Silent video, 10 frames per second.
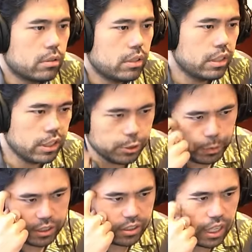it is but
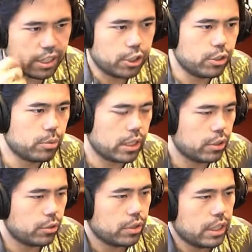it's not a good one I
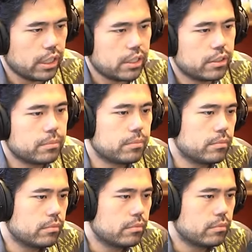don't think
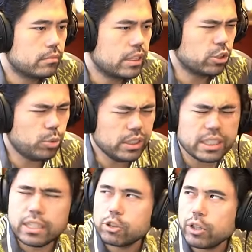his queen's
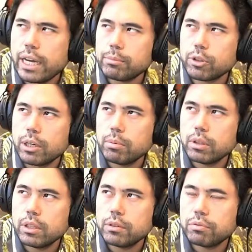getting trapped here I
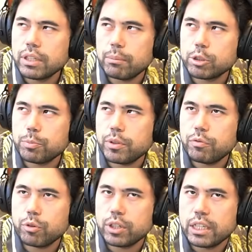believe yeah bishop
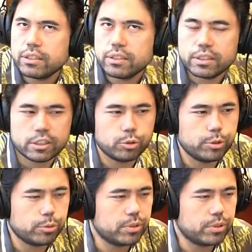b4 knight c6 or bishop